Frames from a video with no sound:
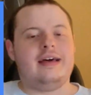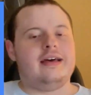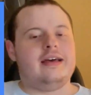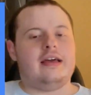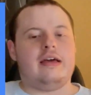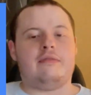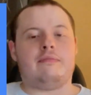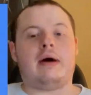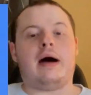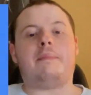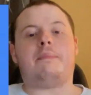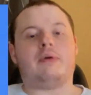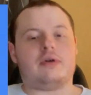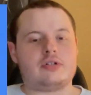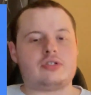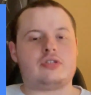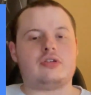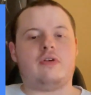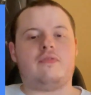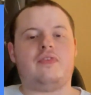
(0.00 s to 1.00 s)
if my
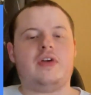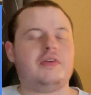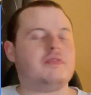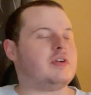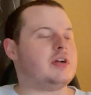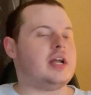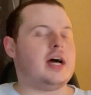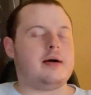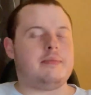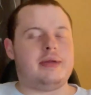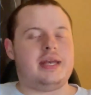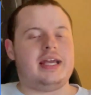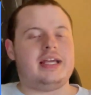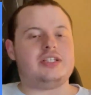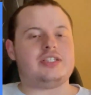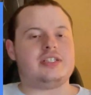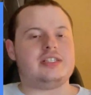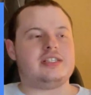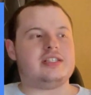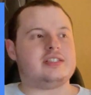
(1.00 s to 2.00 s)
personal favorite
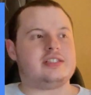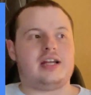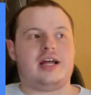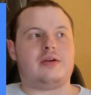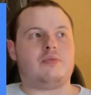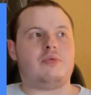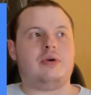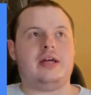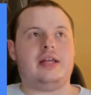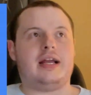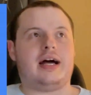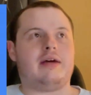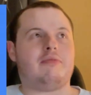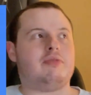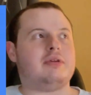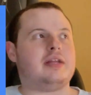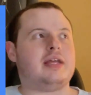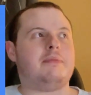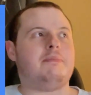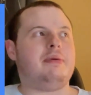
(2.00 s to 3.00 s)
nomination does not win, I
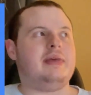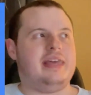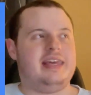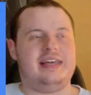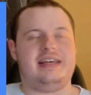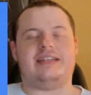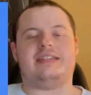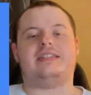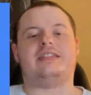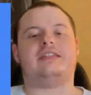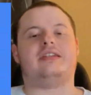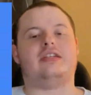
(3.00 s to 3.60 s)
would get pissed.